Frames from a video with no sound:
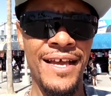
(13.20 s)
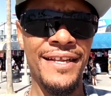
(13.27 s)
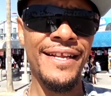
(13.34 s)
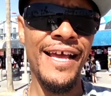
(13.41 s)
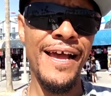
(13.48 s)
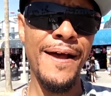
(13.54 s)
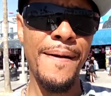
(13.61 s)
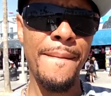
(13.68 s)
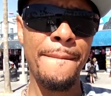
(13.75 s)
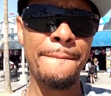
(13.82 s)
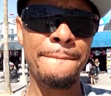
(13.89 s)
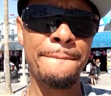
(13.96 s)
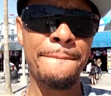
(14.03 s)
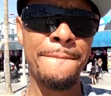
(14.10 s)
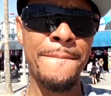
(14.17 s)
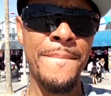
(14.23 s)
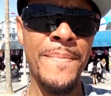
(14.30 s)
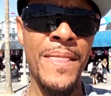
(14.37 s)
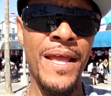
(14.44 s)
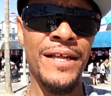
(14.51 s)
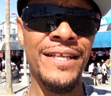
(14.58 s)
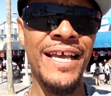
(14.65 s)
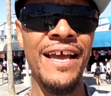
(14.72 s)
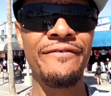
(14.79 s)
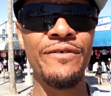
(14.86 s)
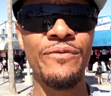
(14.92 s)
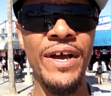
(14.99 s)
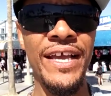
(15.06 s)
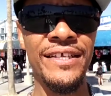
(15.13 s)
Now, the
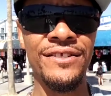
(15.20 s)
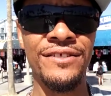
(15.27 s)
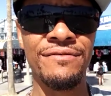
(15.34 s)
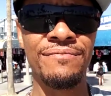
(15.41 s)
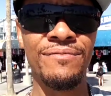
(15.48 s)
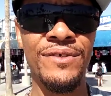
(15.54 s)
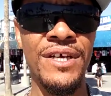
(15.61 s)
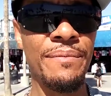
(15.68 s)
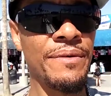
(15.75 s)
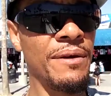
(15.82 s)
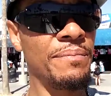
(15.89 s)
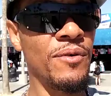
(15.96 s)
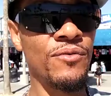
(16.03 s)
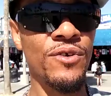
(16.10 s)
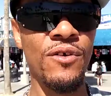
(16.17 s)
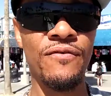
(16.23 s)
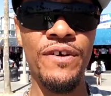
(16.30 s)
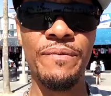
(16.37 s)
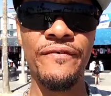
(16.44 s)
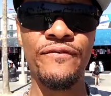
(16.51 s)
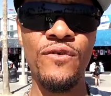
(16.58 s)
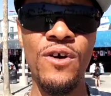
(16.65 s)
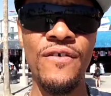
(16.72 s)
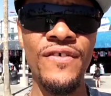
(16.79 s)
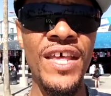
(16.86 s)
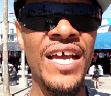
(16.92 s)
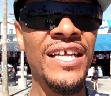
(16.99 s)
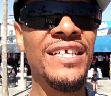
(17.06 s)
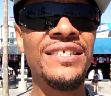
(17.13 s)
heavyweights coming up on November
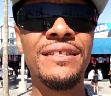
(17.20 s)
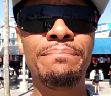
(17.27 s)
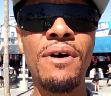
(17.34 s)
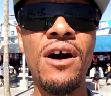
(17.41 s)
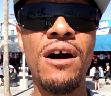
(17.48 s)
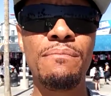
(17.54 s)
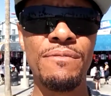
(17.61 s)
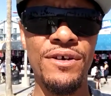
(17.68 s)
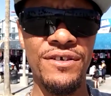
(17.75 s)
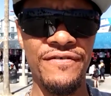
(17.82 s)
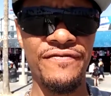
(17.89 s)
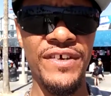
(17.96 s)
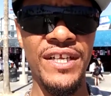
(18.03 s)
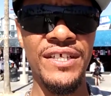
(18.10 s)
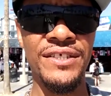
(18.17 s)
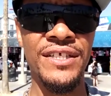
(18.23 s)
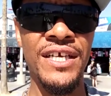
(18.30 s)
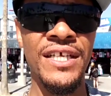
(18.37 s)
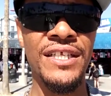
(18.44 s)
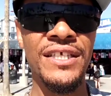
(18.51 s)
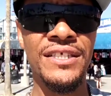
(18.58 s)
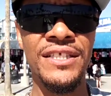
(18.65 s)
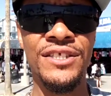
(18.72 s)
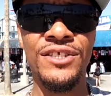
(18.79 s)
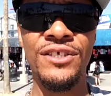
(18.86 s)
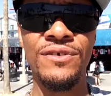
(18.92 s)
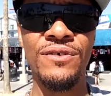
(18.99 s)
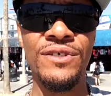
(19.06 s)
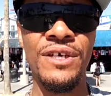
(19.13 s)
4th. This is a bomb burner, fellas. This is
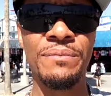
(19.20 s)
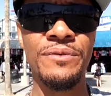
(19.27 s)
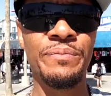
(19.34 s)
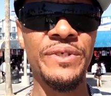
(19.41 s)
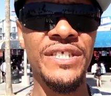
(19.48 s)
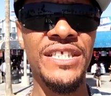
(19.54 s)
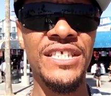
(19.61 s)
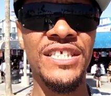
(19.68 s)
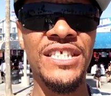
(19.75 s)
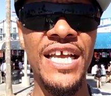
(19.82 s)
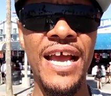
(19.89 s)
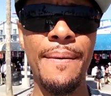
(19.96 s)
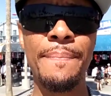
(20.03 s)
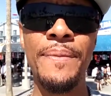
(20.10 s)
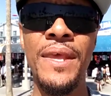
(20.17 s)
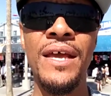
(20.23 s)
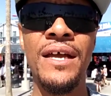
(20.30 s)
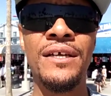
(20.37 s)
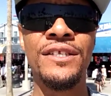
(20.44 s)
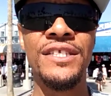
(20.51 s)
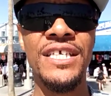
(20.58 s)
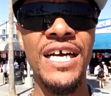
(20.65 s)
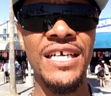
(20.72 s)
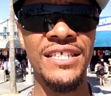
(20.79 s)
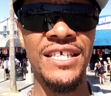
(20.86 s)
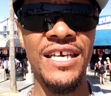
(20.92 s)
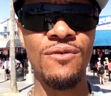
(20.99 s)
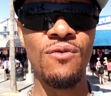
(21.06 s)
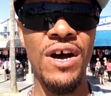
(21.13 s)
your WBC champ,
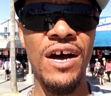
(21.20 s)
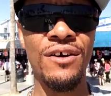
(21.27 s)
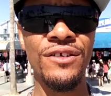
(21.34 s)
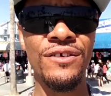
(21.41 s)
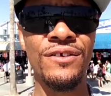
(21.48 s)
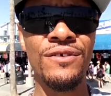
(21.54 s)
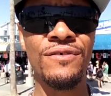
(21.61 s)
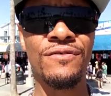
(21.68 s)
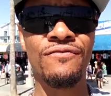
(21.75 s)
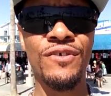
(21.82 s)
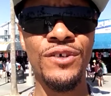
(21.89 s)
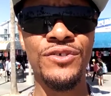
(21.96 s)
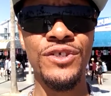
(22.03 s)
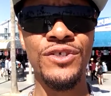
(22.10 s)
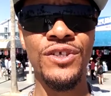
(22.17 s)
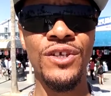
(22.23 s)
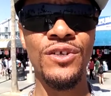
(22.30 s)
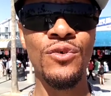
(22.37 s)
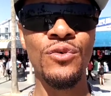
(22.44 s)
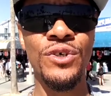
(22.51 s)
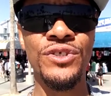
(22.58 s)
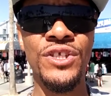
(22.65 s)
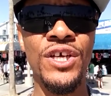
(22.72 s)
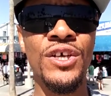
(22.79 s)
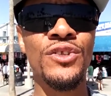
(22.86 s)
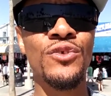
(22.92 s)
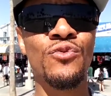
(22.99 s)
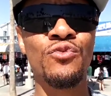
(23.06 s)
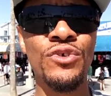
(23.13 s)
Deontay Wilder, versus Lewis,
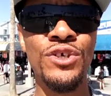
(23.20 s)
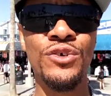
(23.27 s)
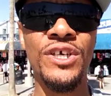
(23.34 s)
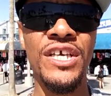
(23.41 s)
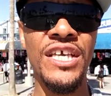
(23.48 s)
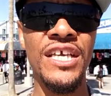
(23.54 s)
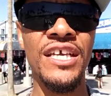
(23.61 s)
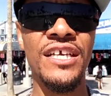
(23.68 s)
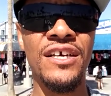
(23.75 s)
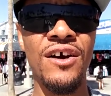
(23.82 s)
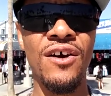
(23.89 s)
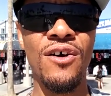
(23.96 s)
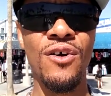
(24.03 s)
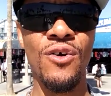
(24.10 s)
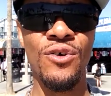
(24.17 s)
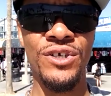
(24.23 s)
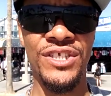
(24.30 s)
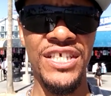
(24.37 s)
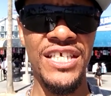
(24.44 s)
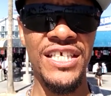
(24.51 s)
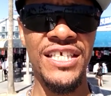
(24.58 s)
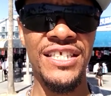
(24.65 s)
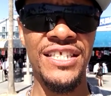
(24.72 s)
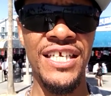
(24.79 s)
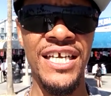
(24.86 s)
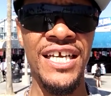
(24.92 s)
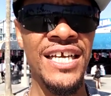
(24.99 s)
the real King Kong Ortiz.